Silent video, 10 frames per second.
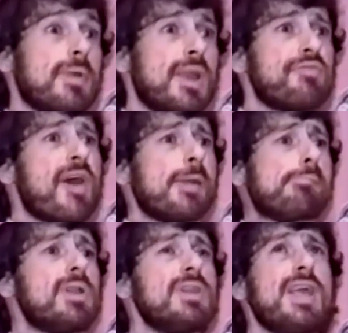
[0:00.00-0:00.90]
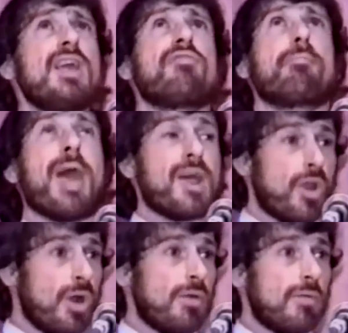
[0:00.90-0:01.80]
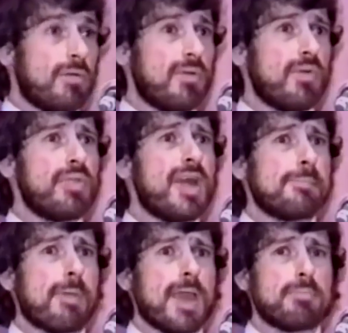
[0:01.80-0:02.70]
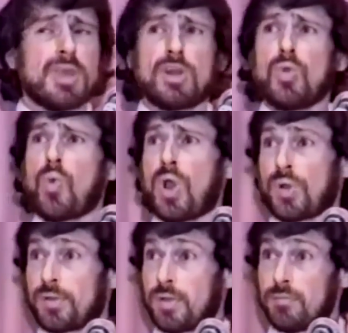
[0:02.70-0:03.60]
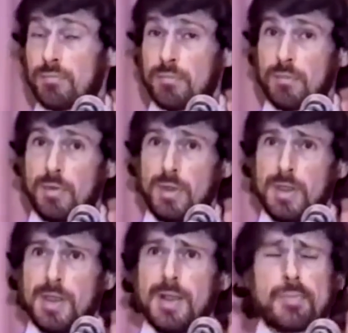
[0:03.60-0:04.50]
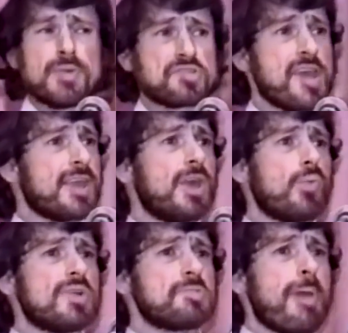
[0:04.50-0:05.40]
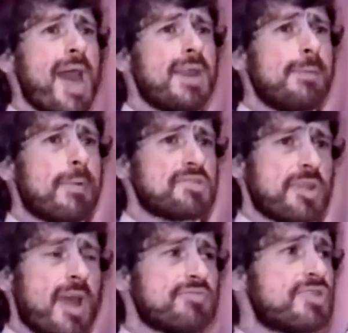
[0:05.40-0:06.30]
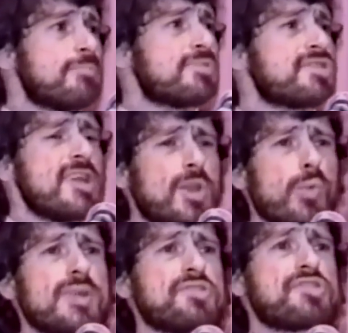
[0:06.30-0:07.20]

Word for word: If I believe better, then maybe it'll work. The second was Patty must have some secret